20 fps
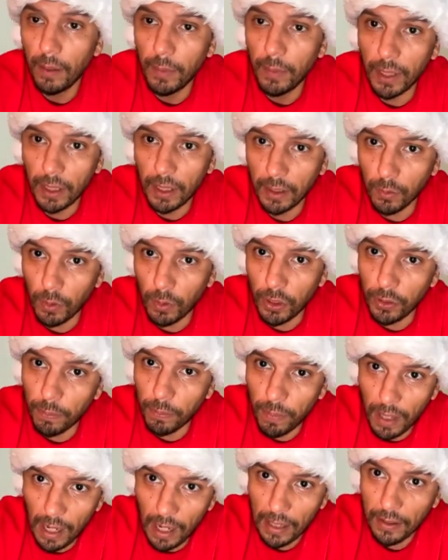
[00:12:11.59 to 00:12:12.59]
because when you
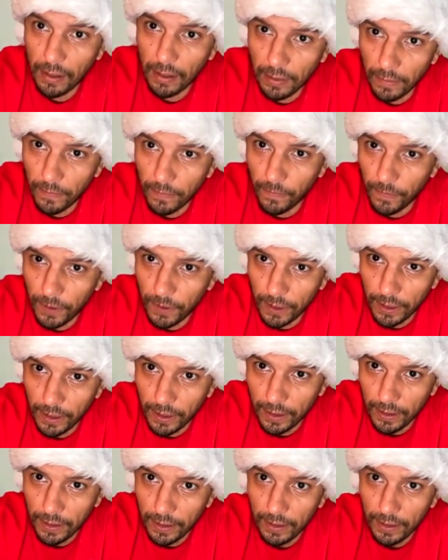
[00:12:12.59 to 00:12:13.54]
plant on the foot,